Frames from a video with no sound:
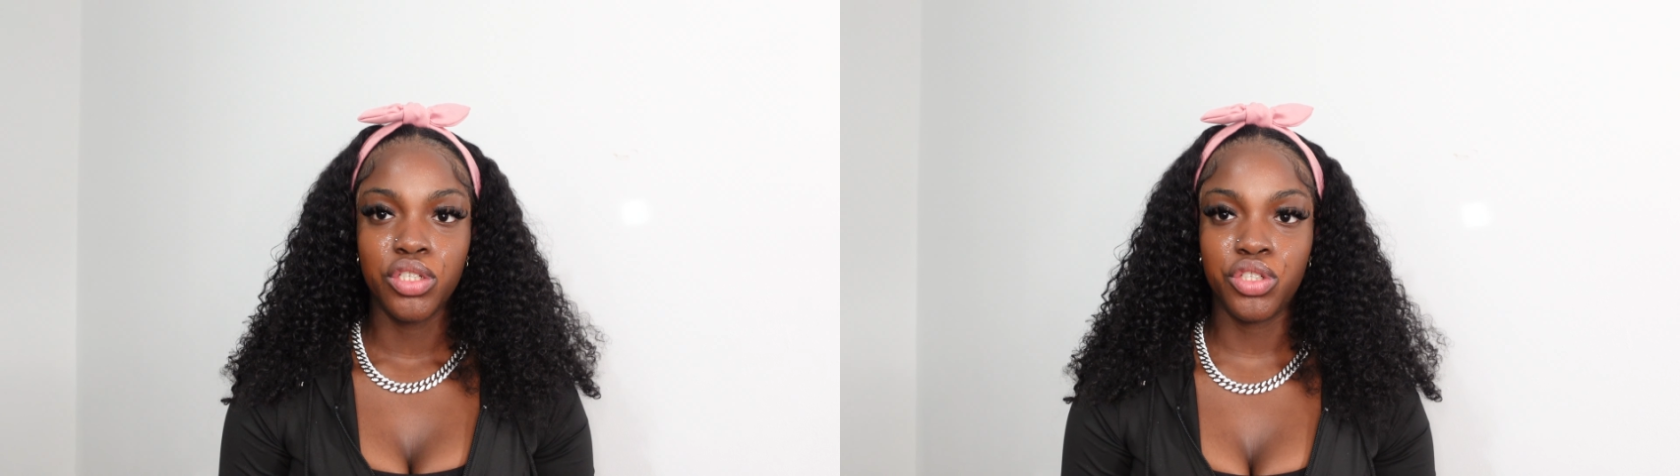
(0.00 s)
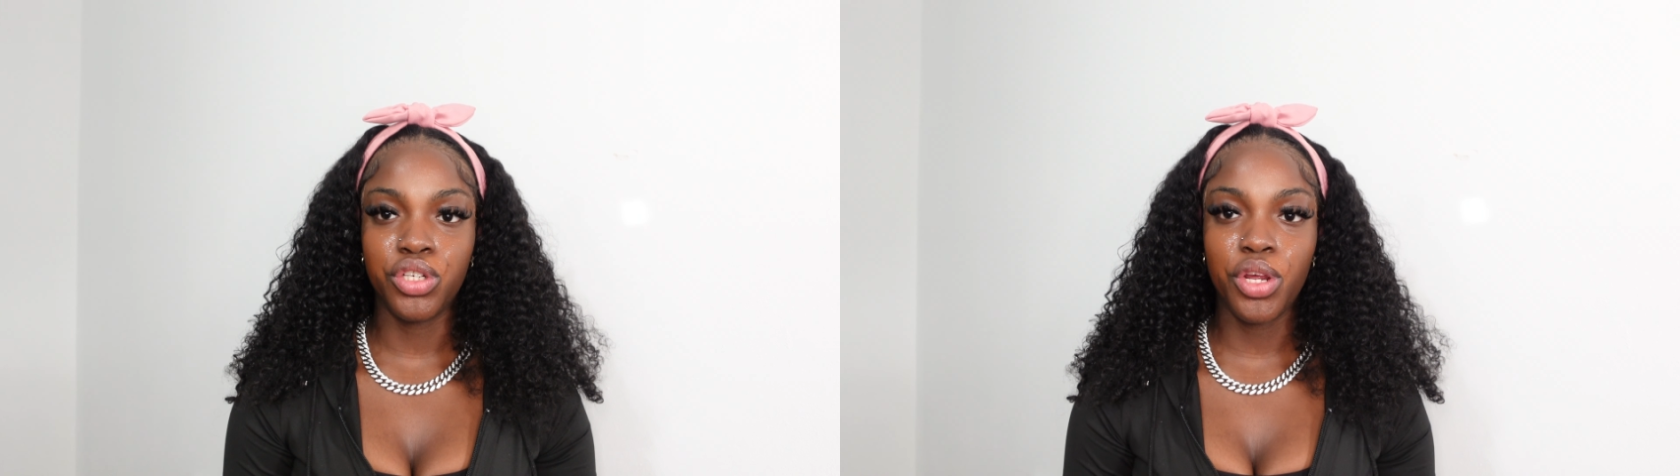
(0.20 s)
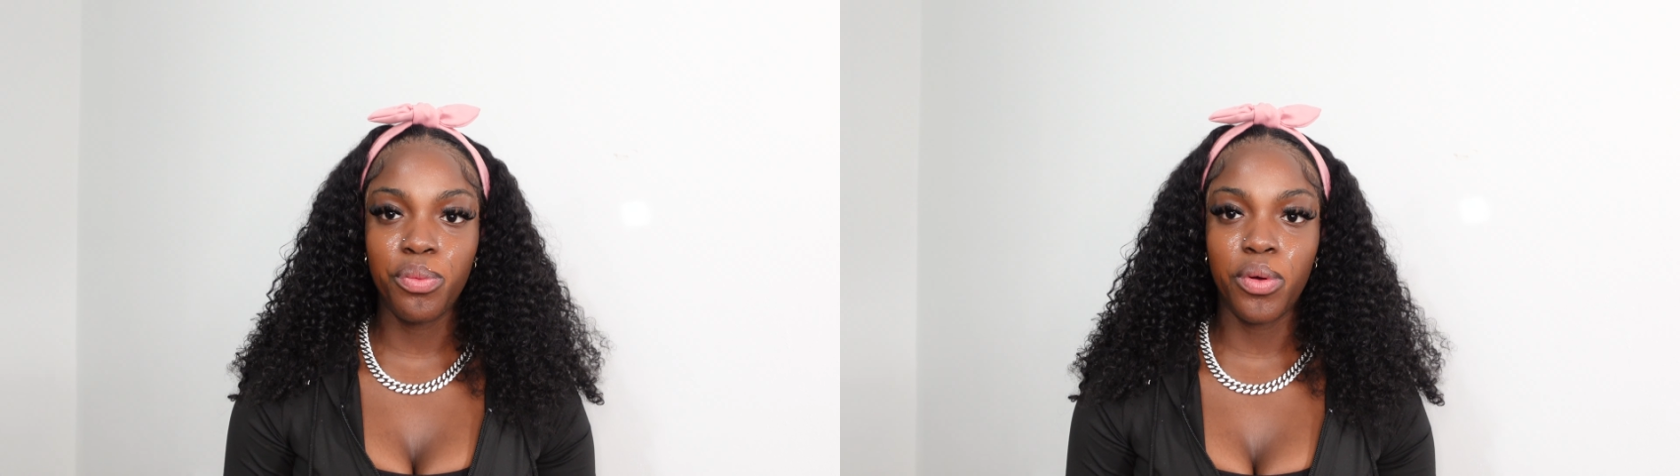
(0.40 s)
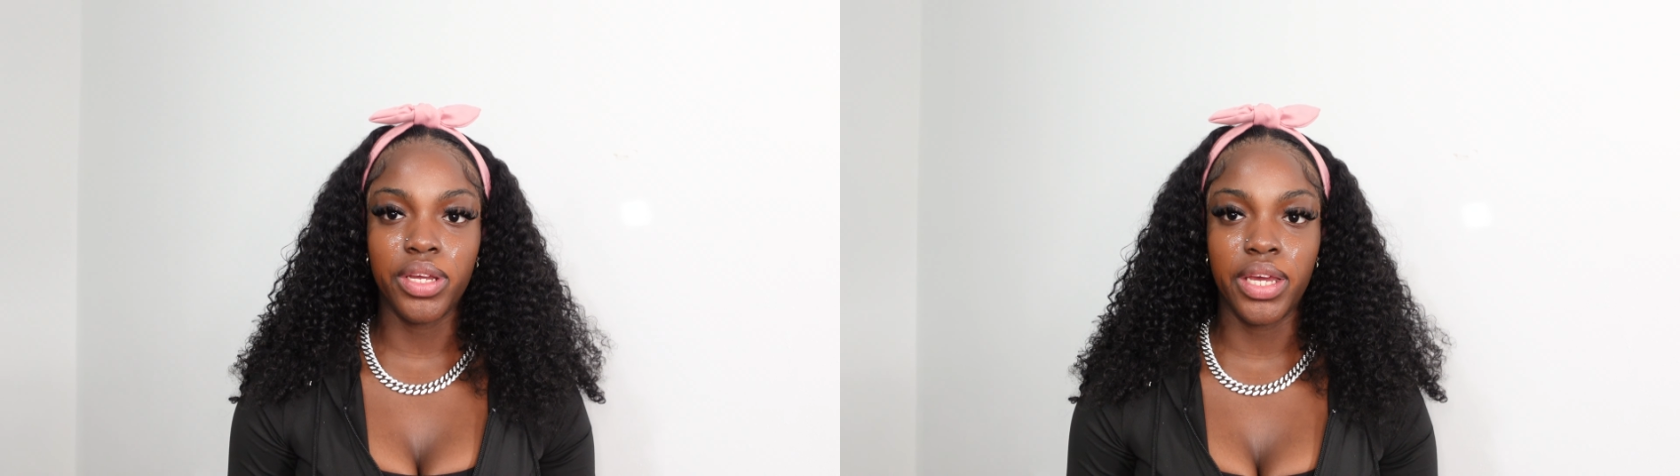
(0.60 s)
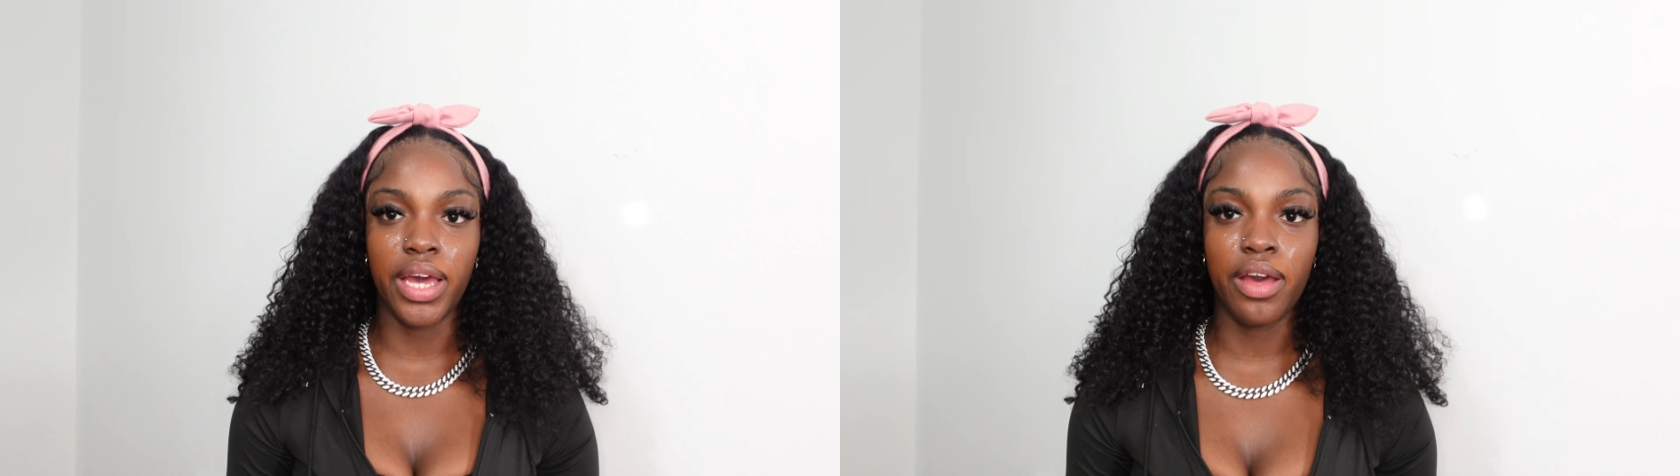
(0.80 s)
Do you know
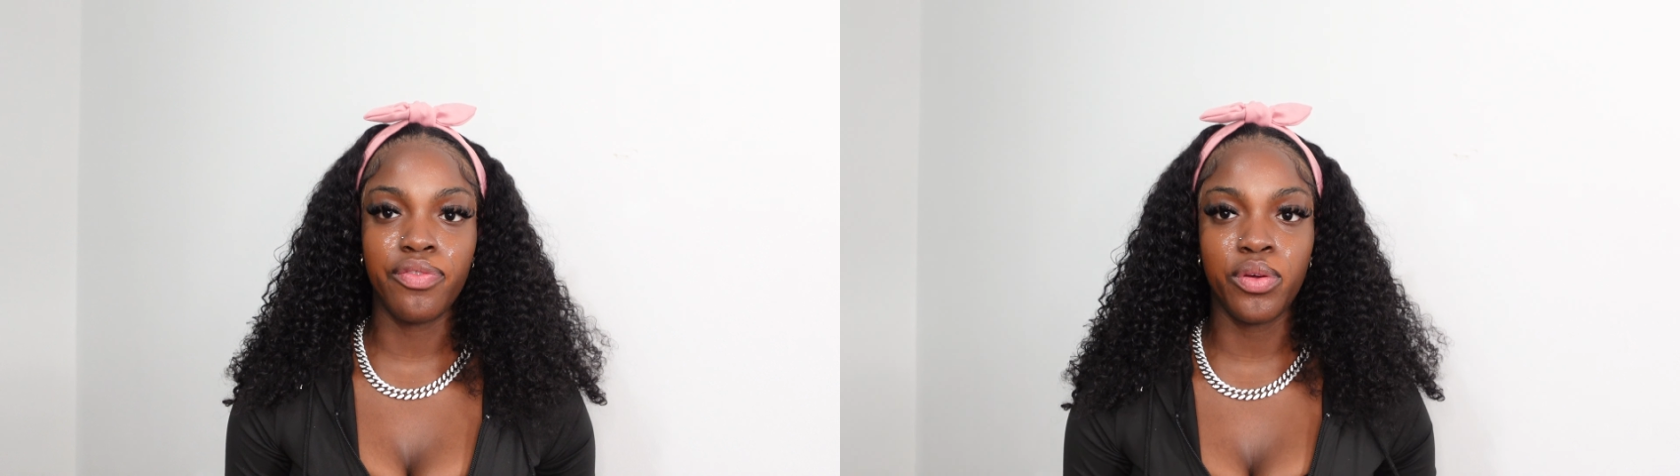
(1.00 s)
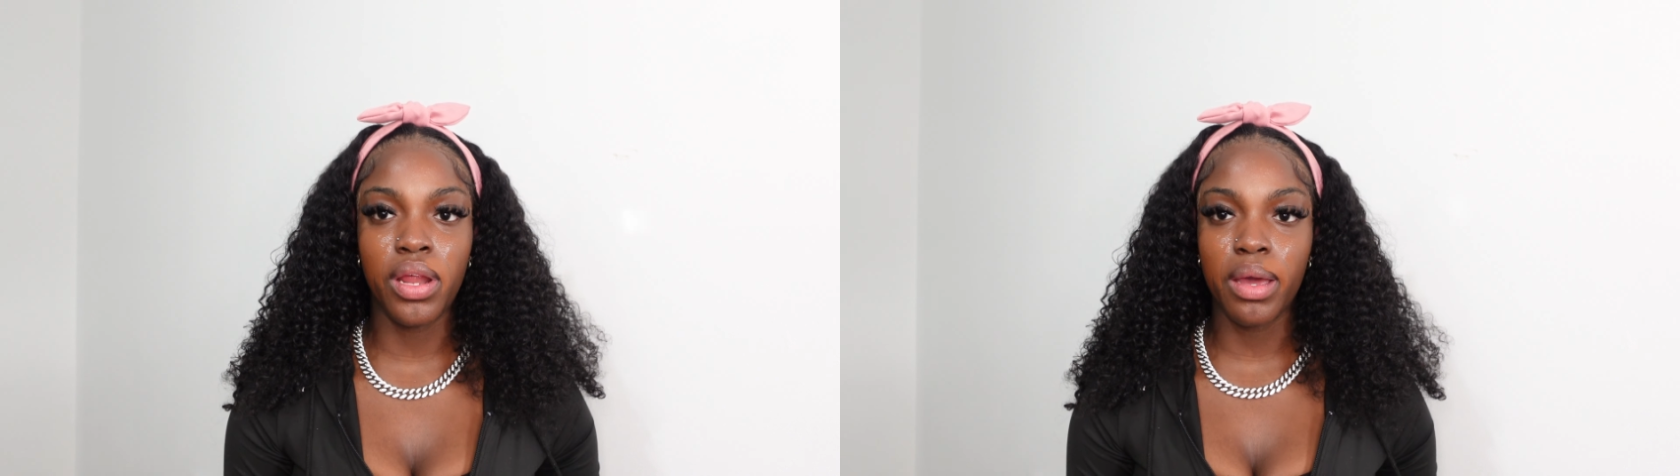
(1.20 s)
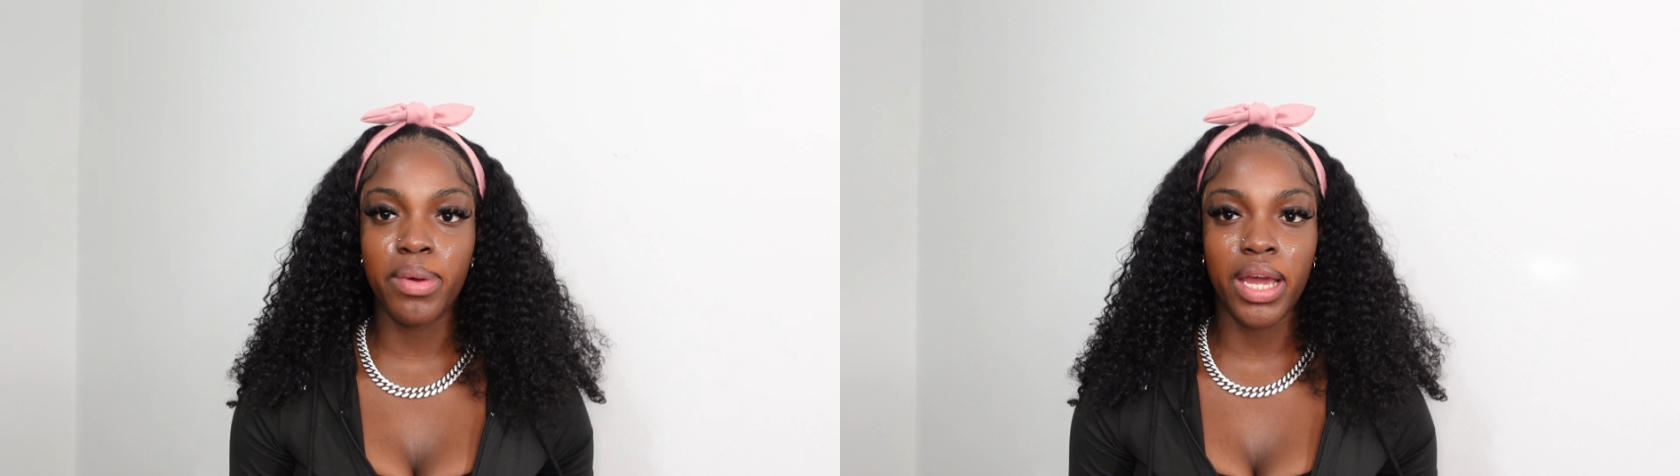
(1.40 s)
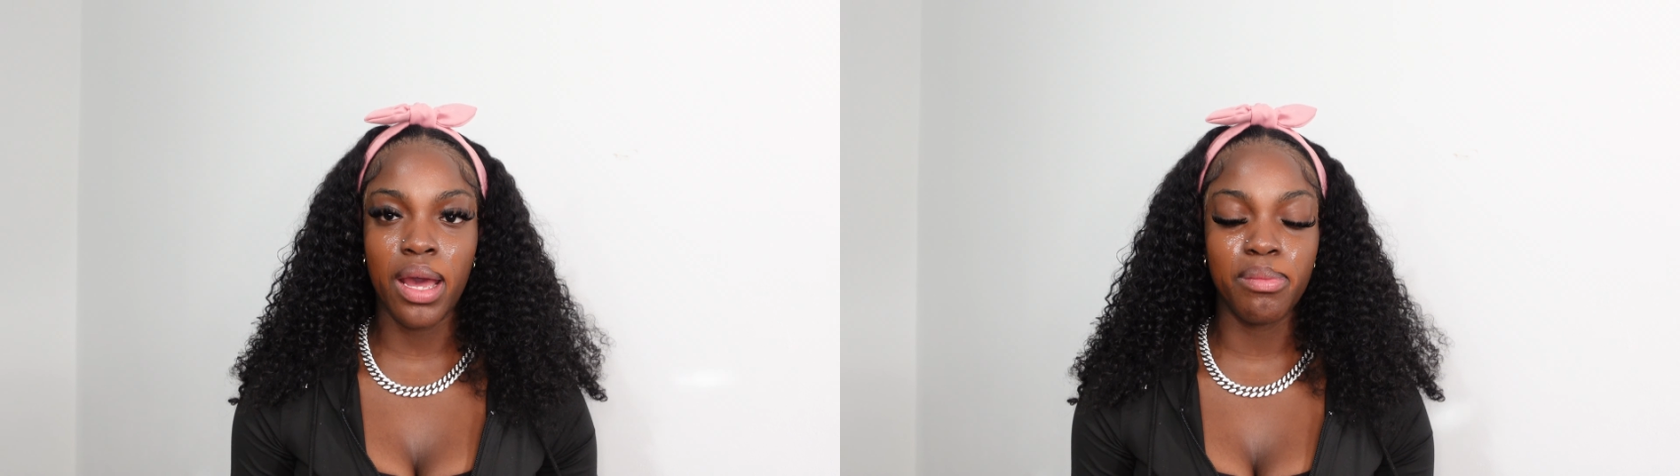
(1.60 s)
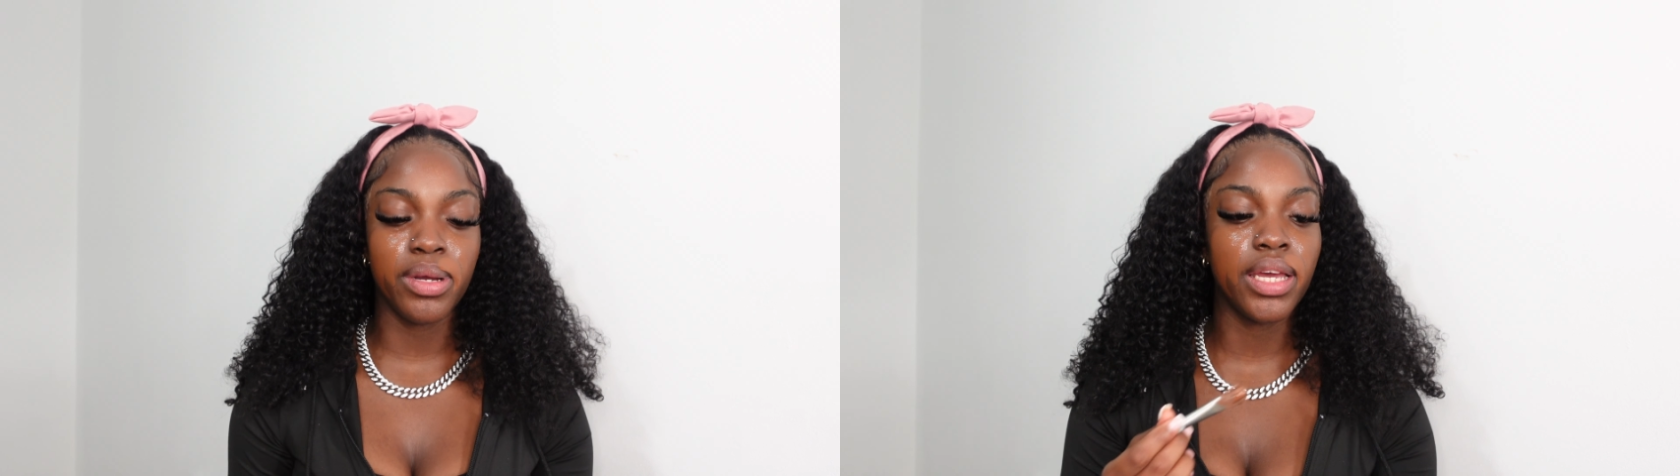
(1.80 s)
what? Yeah, I feel like my camera